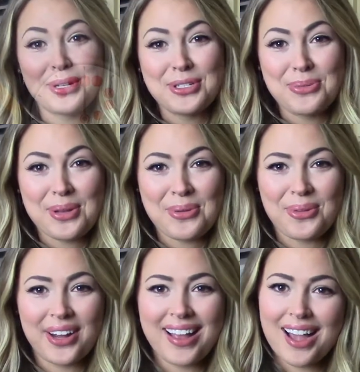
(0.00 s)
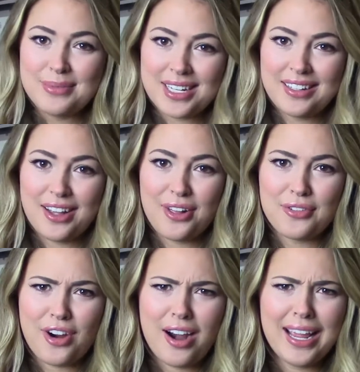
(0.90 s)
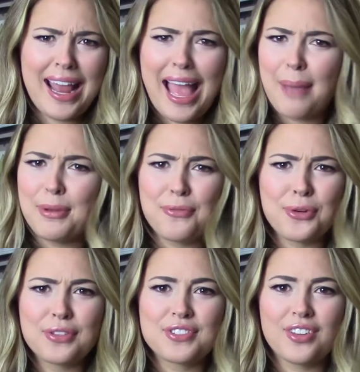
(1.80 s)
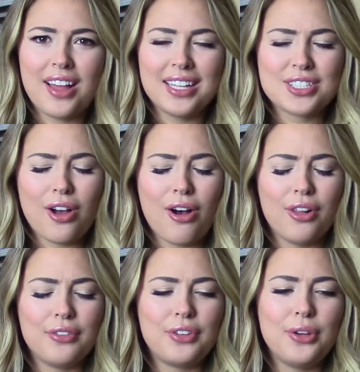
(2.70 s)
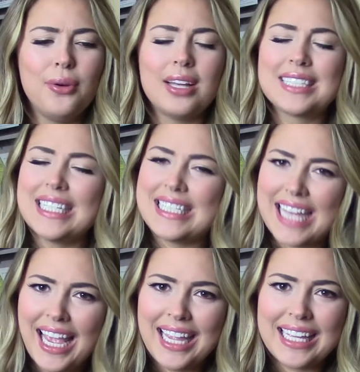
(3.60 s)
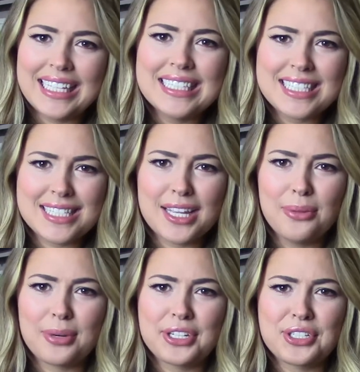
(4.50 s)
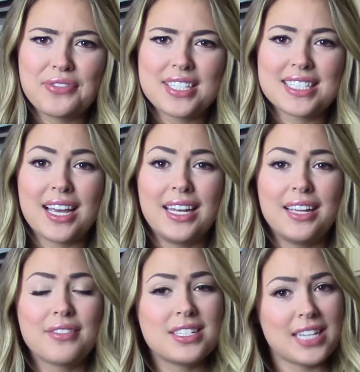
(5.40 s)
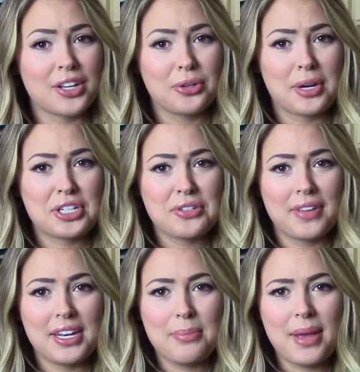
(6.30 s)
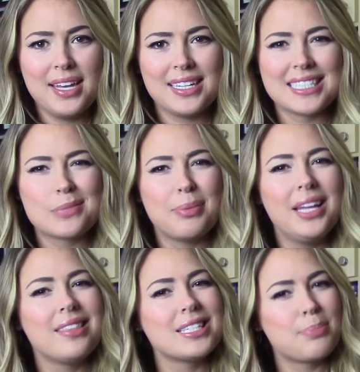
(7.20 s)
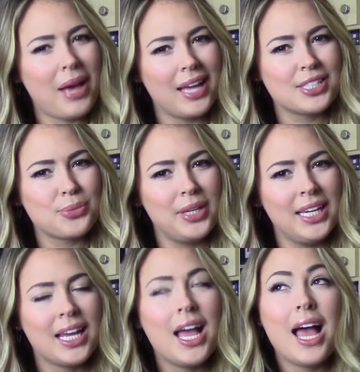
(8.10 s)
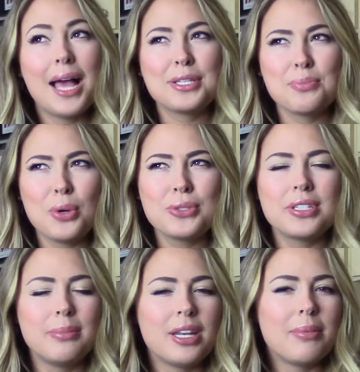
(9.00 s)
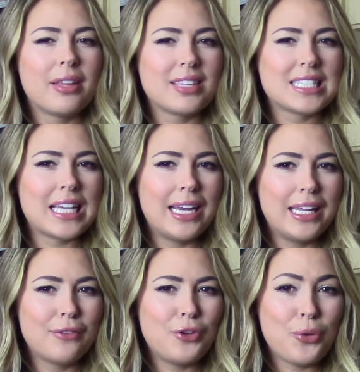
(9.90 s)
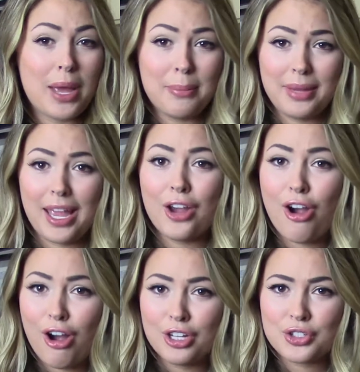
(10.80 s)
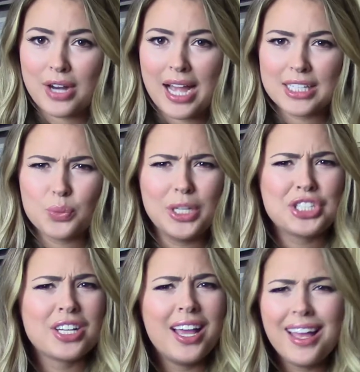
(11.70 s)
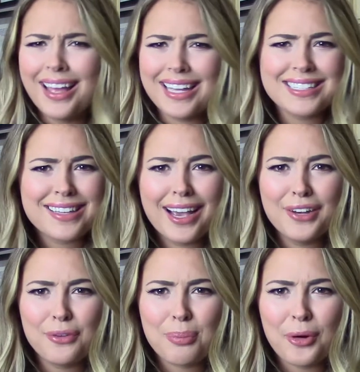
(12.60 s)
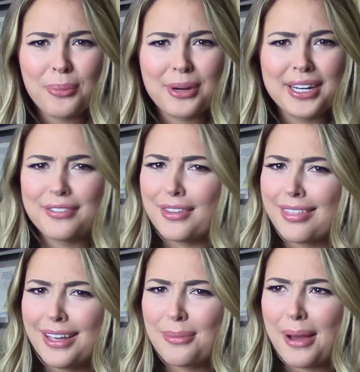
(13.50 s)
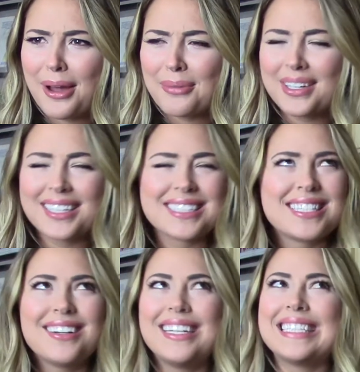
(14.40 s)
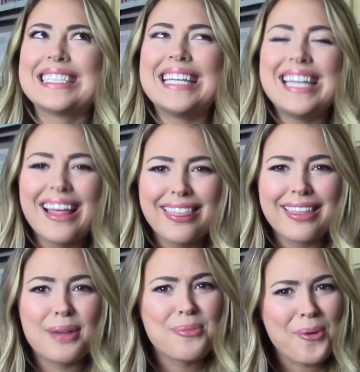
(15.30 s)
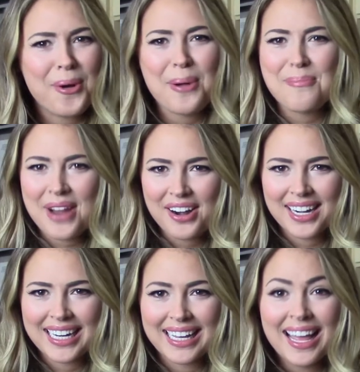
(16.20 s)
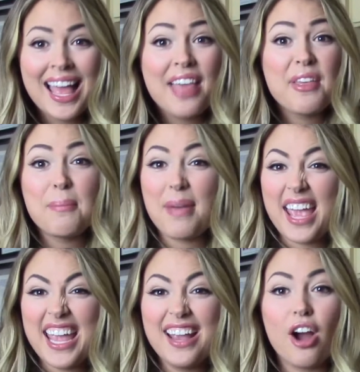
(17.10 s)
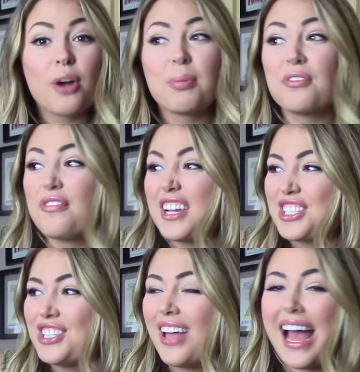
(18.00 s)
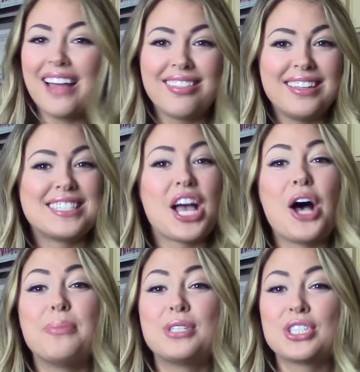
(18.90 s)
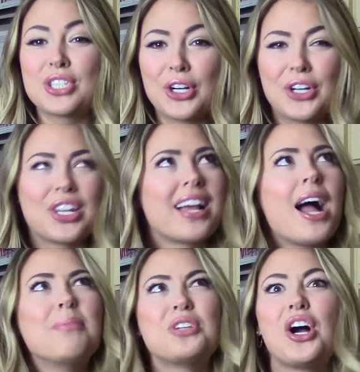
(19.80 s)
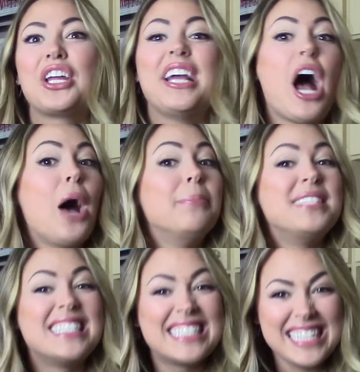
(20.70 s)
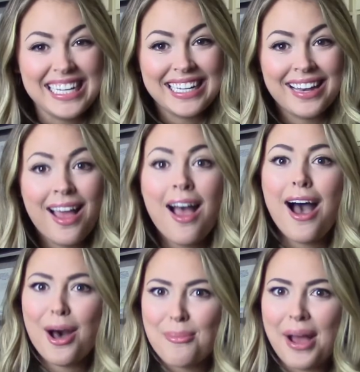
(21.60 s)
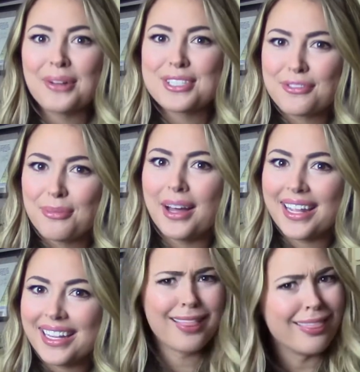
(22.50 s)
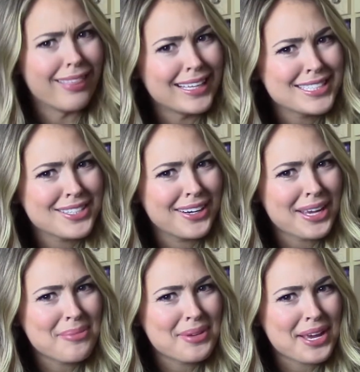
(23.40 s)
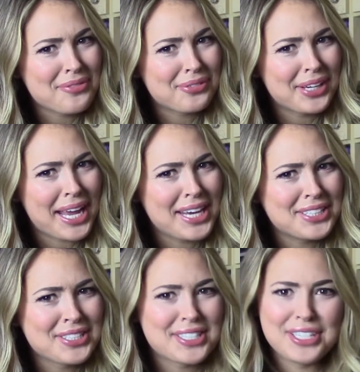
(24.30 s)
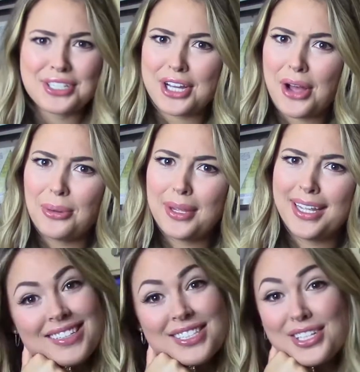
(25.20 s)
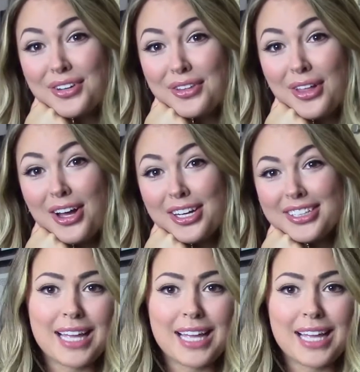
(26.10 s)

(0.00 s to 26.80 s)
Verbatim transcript: to Two Minute Warning. I'm Danielle Alvari, and a happy fourth of July to all of you. Today is the celebration of the signing of the Declaration of Independence, but this past week has mostly been about the signing of new N B A contracts, which is kind of appropriate if you think about it, because there is nothing more American than paying our professional athletes absurd, like I'm talking obscene amounts of money. Let's talk N B A free agency, shall we? Start the clock.